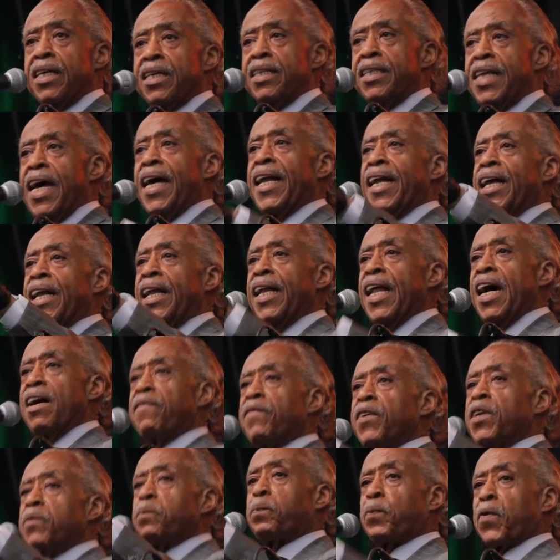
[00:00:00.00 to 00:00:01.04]
than
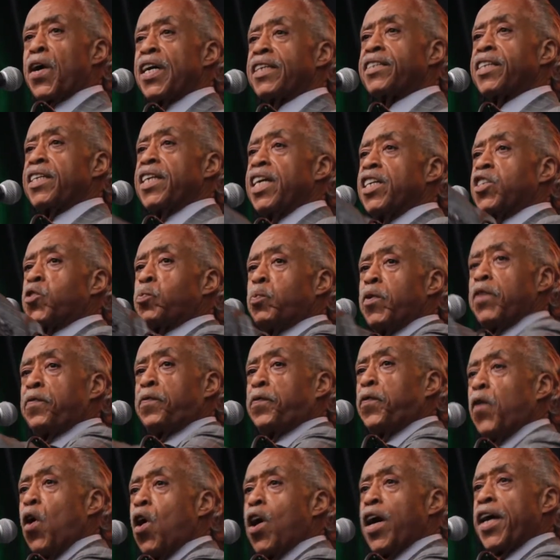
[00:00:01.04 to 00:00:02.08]
11 presidents
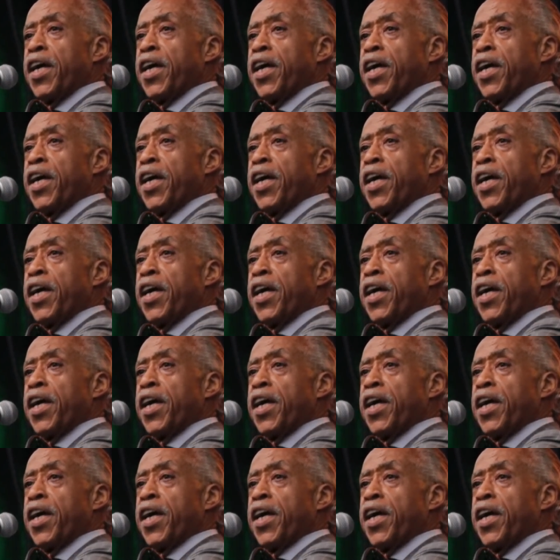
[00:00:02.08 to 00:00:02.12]
before